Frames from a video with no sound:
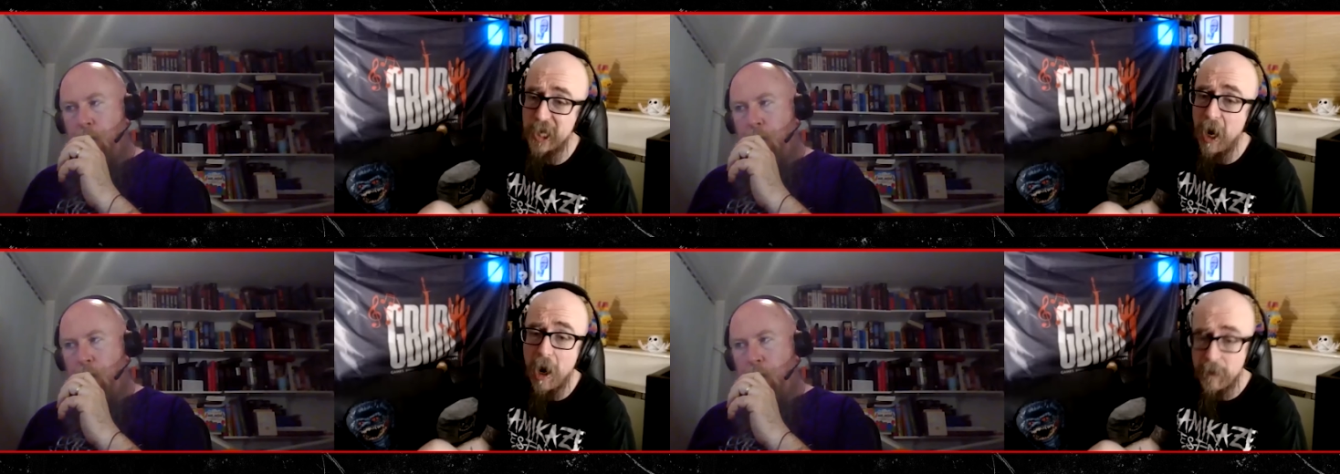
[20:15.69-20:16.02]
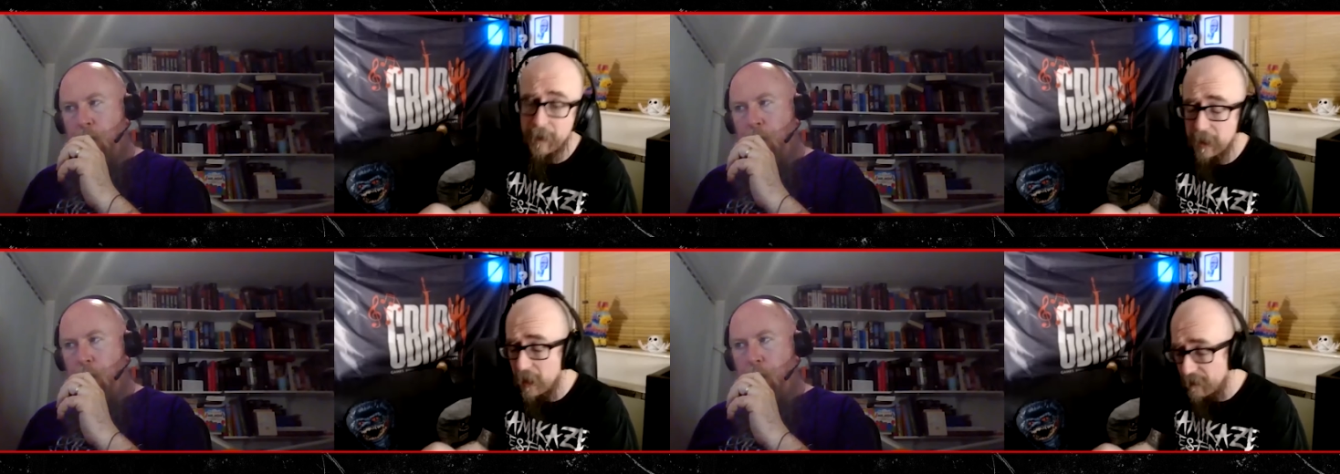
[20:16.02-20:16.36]
Speaker 1: They are
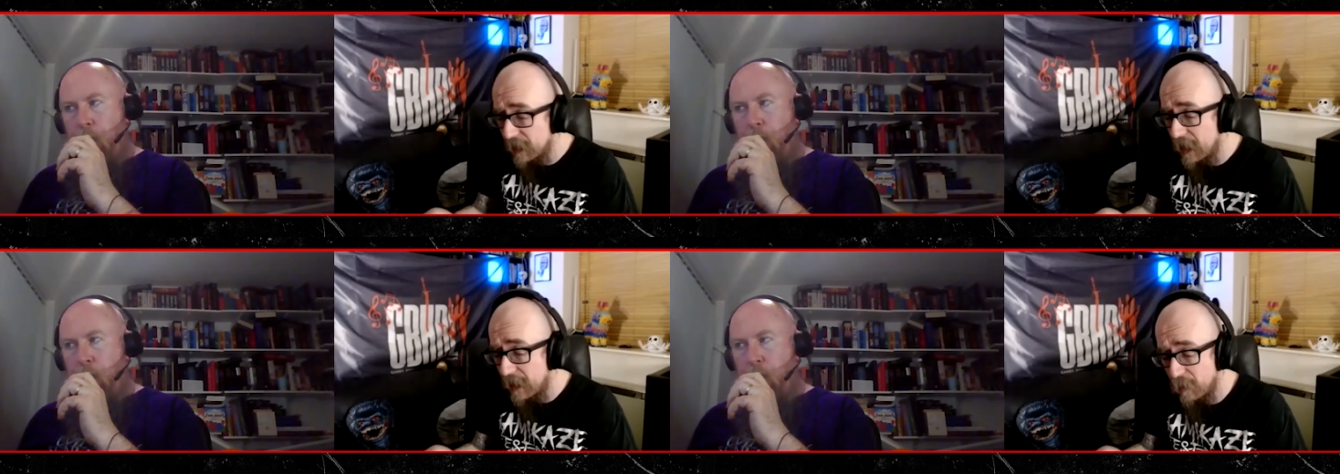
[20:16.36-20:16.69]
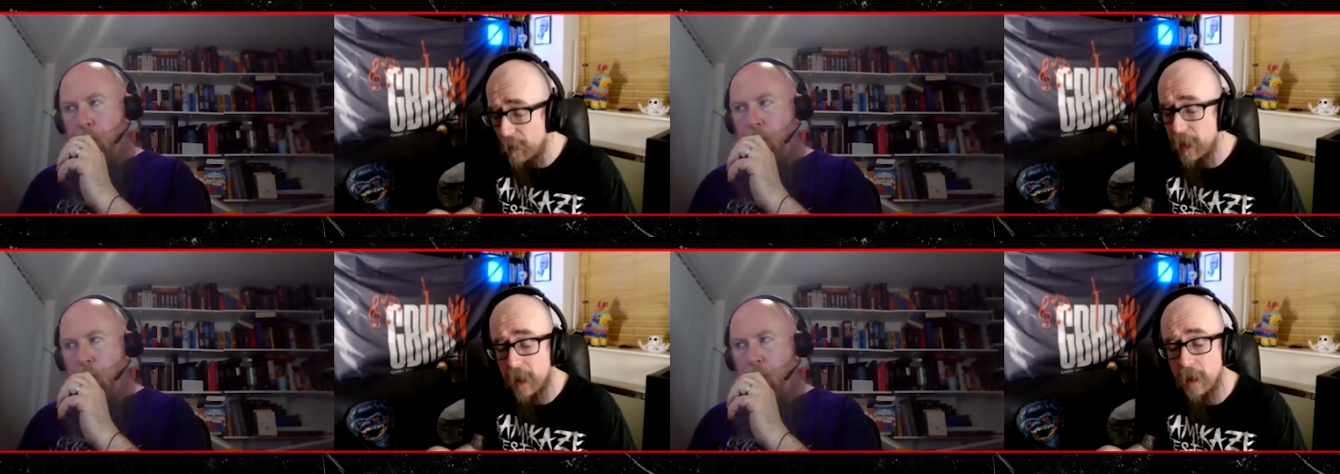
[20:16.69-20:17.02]
on another
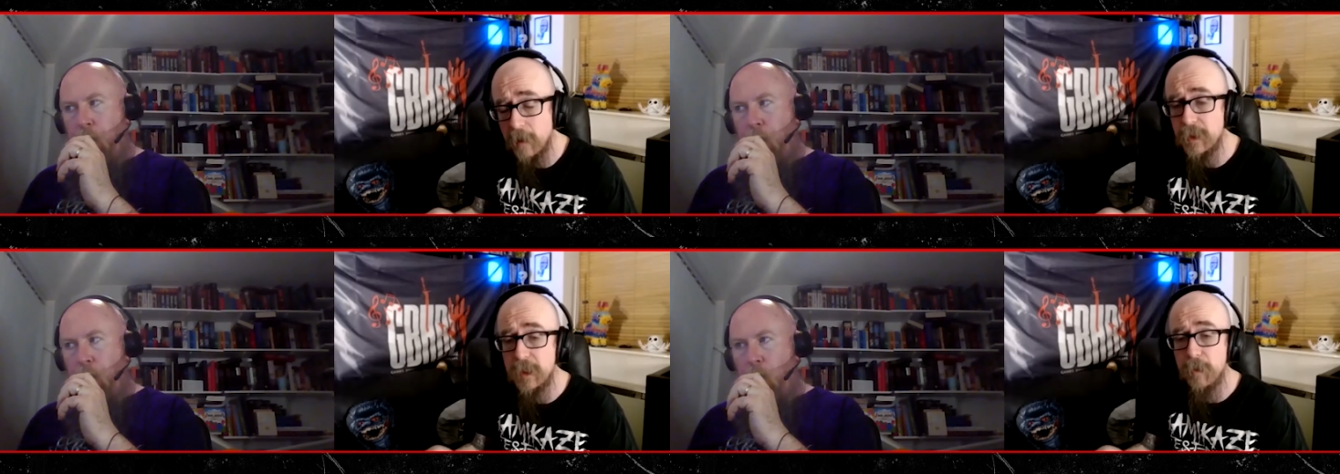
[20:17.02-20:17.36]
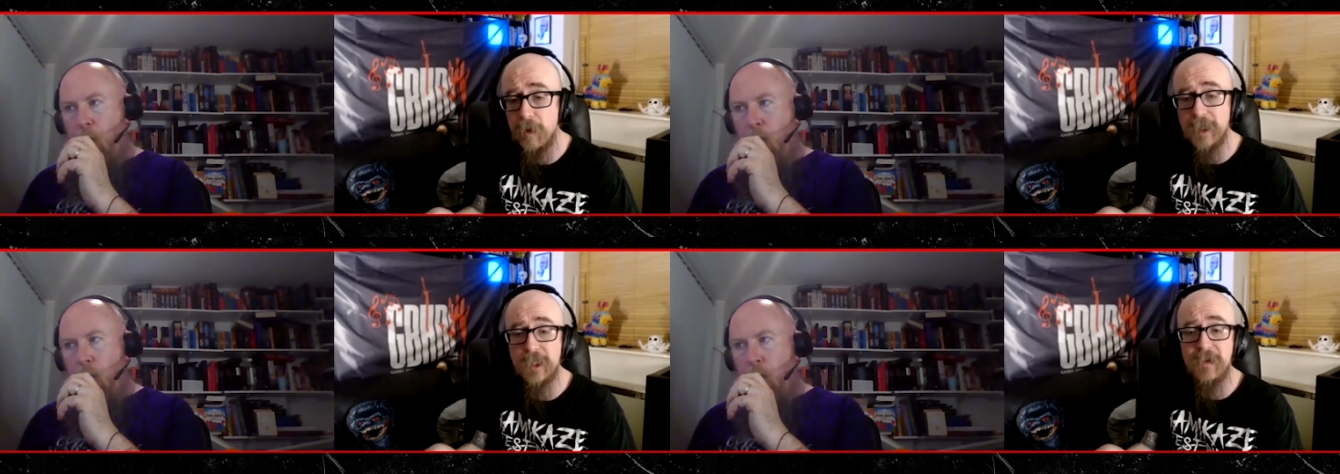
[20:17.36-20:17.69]
level when it comes to
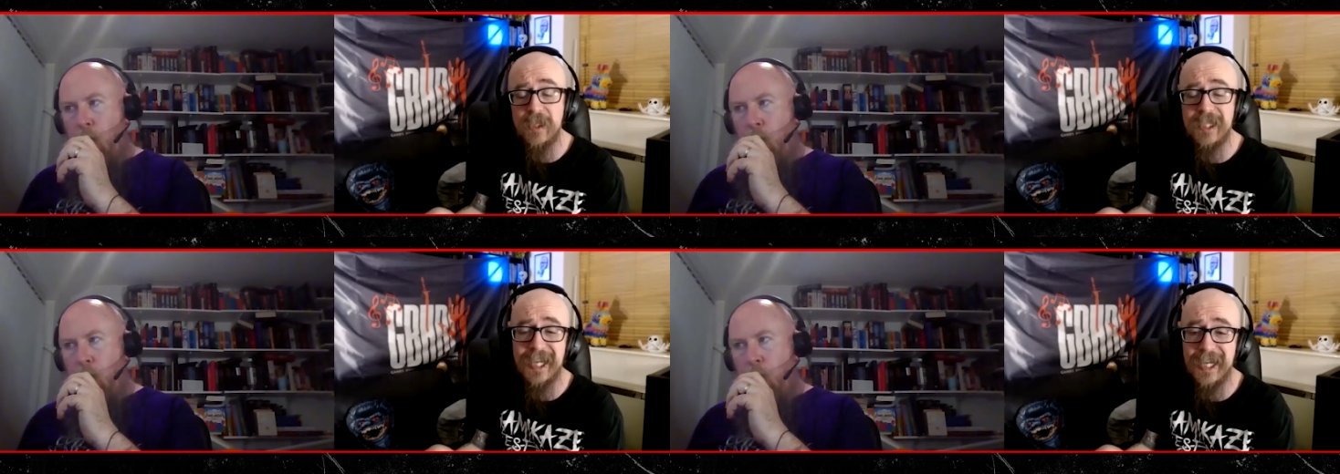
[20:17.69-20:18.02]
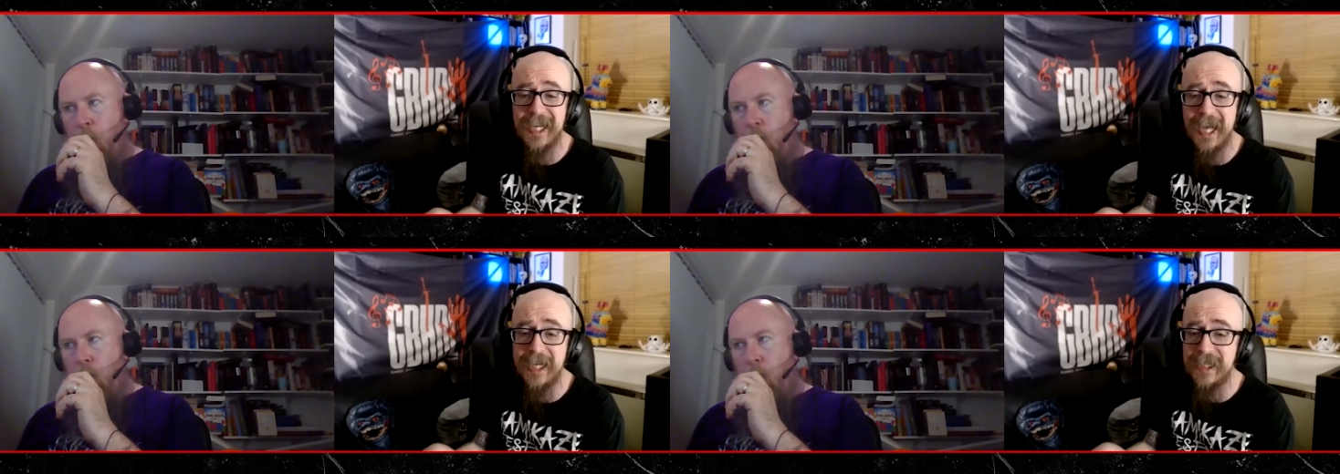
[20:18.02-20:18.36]
progressive and
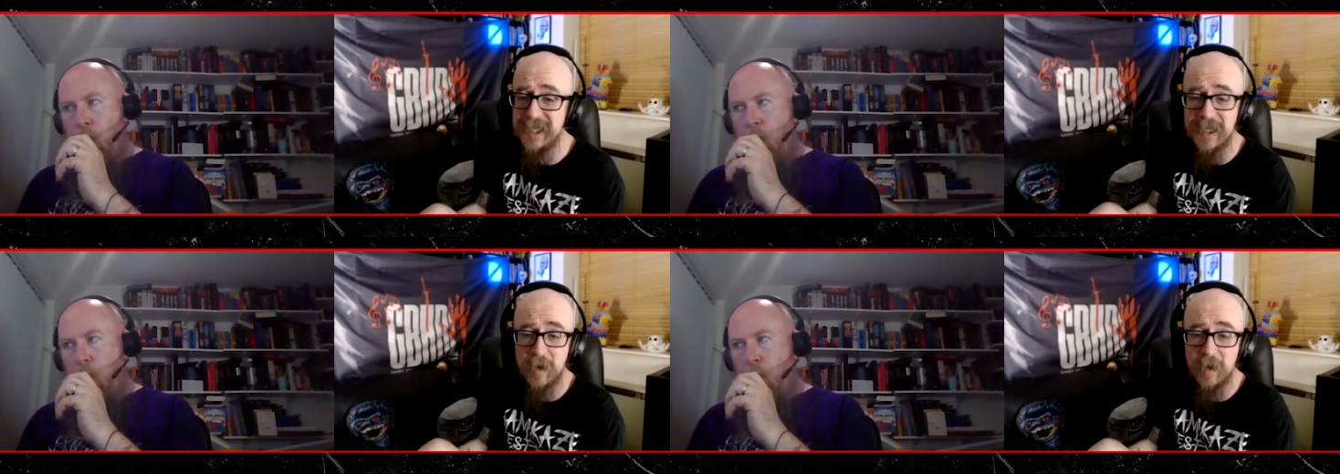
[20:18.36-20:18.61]
technicalities.